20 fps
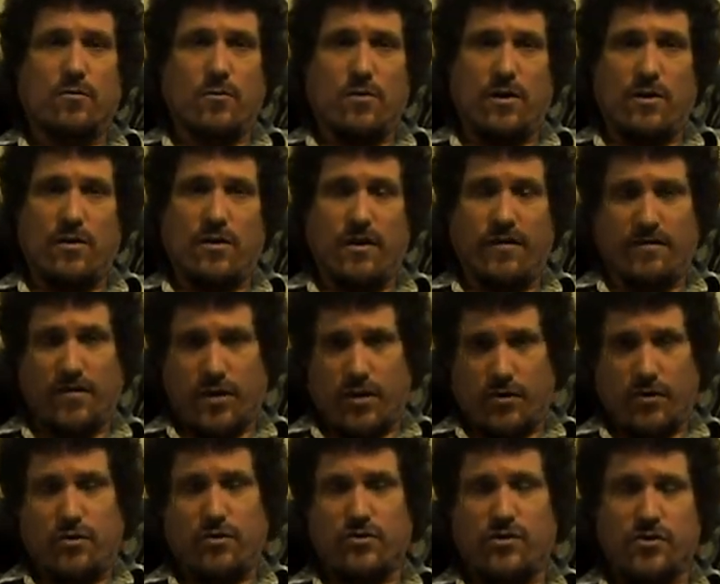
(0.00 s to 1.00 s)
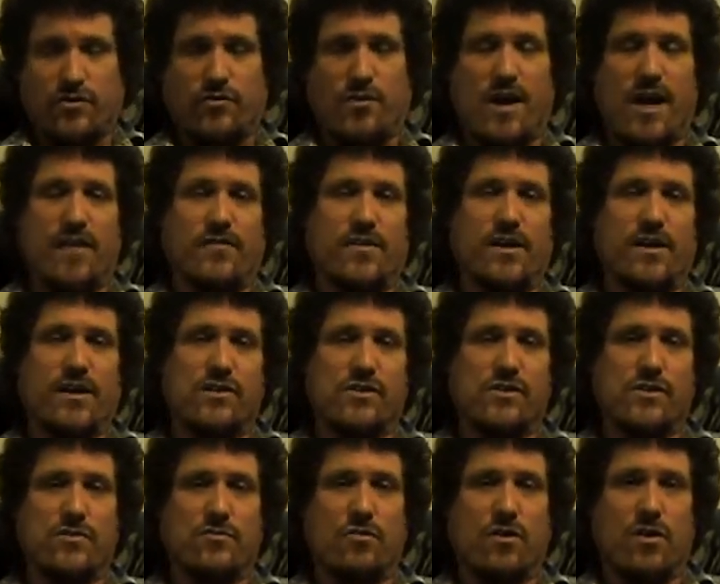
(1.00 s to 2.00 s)
Well, if the Earth's gravity is
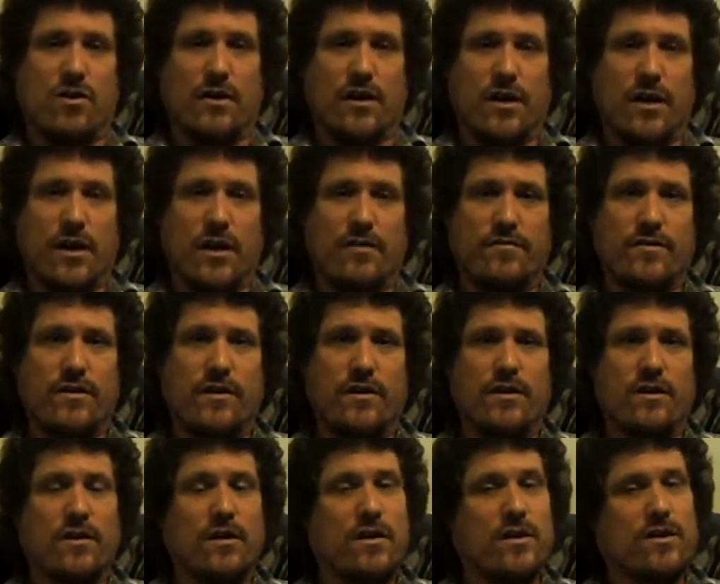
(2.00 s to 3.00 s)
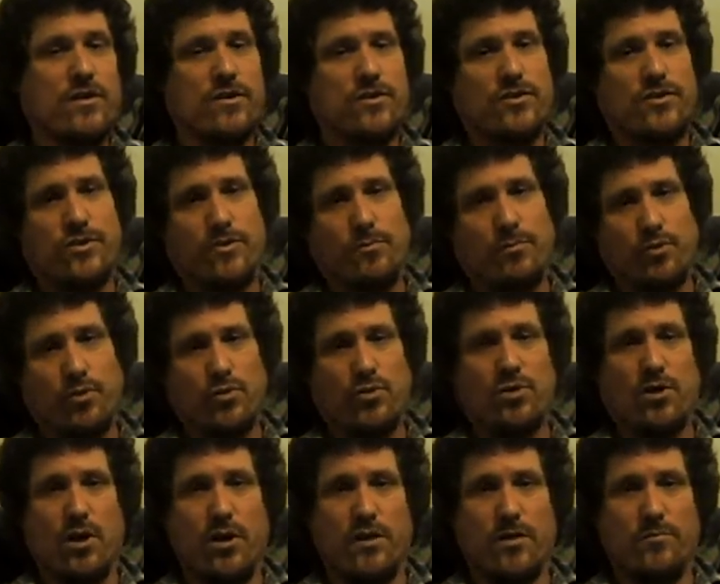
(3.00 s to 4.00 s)
strong enough to
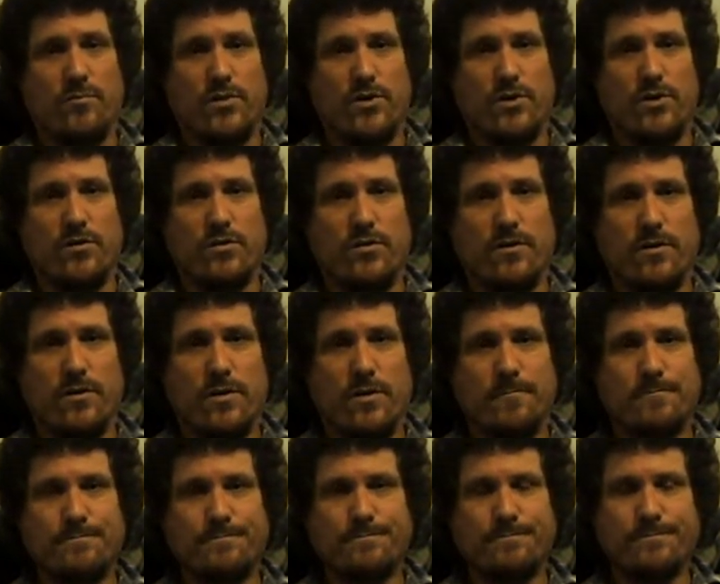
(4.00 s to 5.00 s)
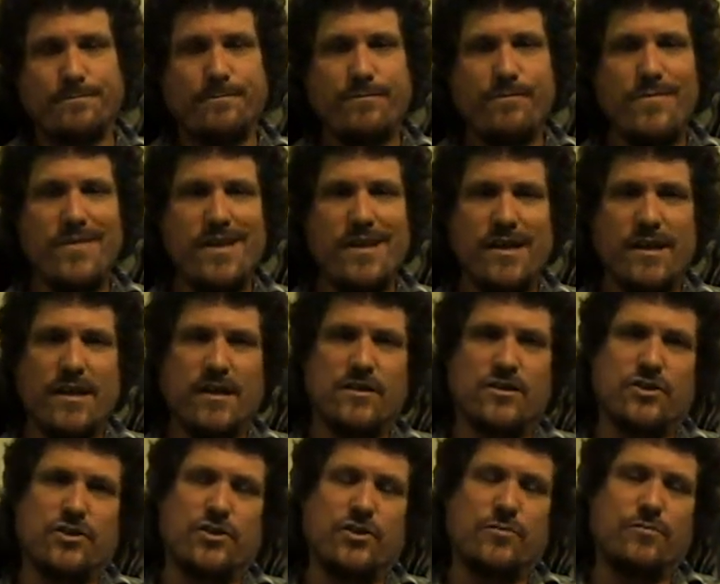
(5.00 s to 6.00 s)
pull on the moon,
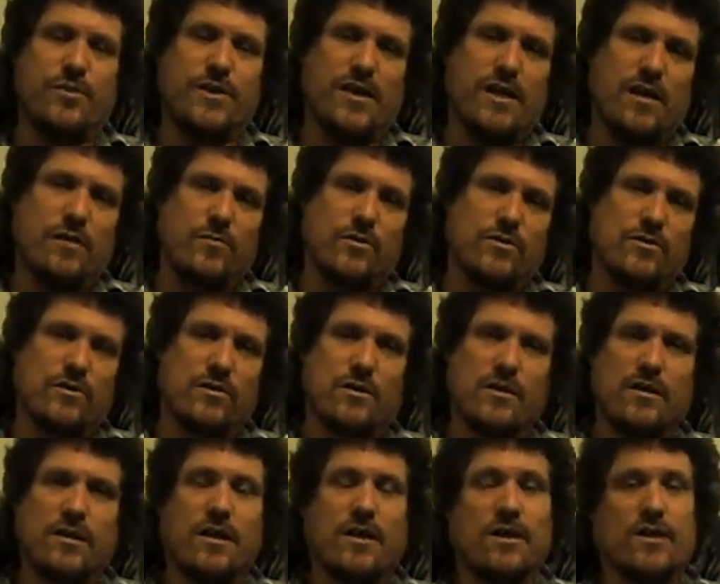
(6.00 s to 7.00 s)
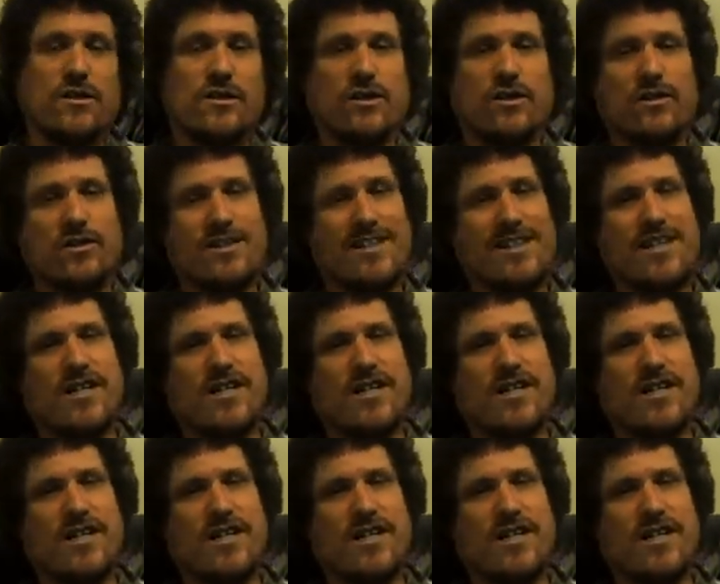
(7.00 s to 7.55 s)
it should be able to at